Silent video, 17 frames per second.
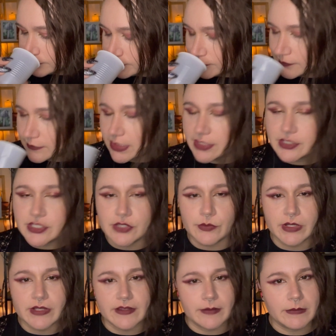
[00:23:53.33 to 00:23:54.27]
Like, do you
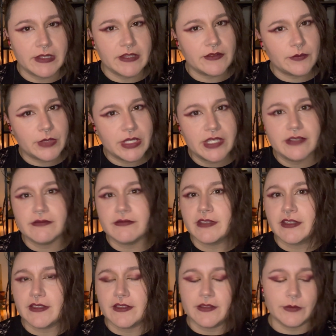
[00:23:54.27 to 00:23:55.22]
want something sweet?
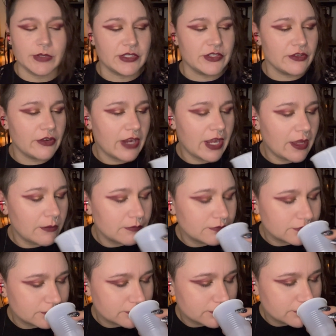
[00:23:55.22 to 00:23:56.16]
This is what you grab.
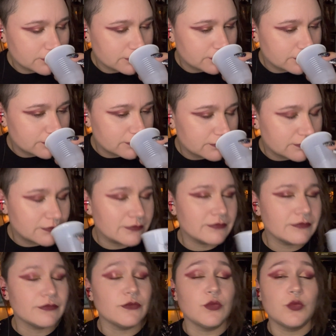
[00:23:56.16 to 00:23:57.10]

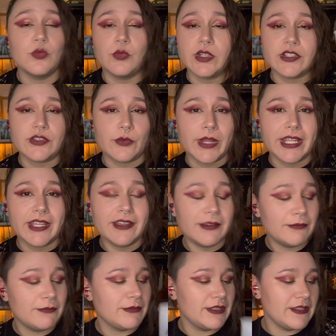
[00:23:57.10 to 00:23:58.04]
Want to wake
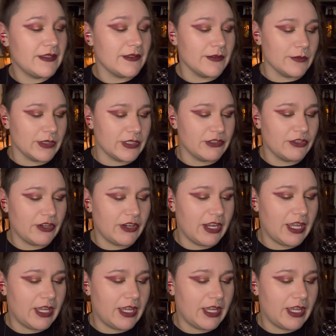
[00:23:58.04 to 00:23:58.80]
up? This is what you grab.